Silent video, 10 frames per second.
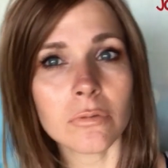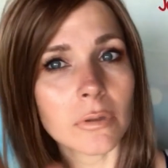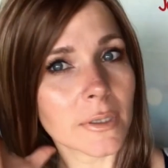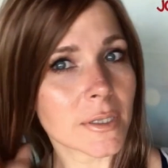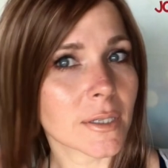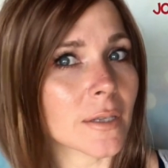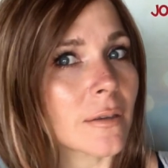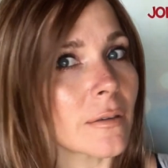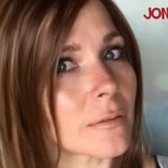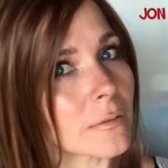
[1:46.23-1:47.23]
Let's
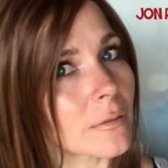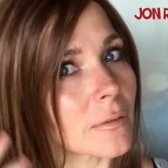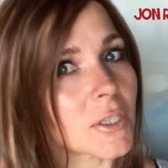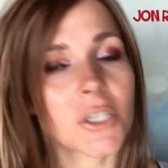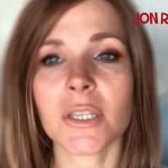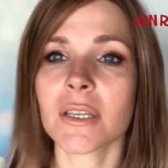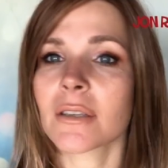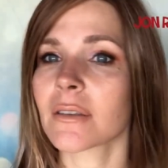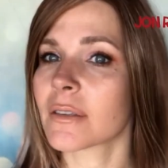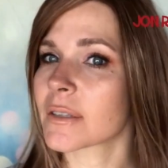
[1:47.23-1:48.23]
see,
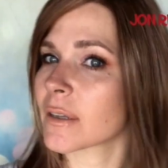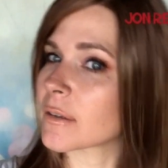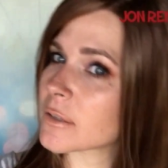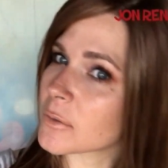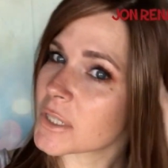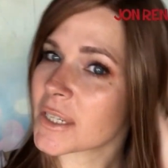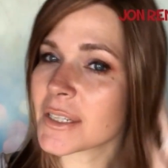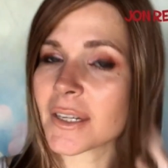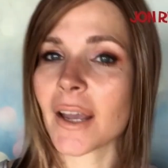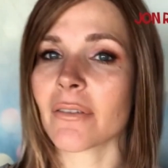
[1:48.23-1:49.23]
so she
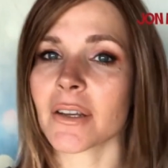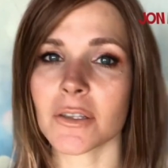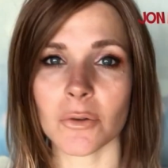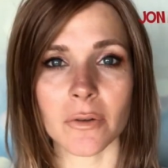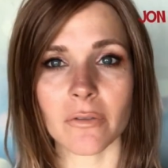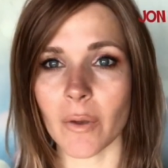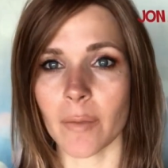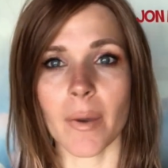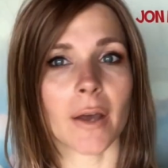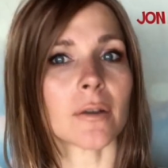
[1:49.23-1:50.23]
doesn't have any sort of wave
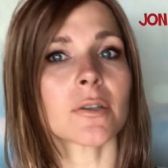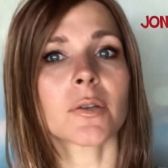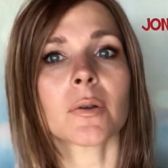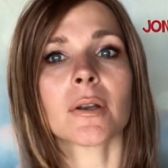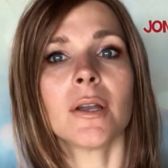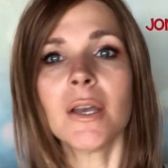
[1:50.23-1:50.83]
pattern to her.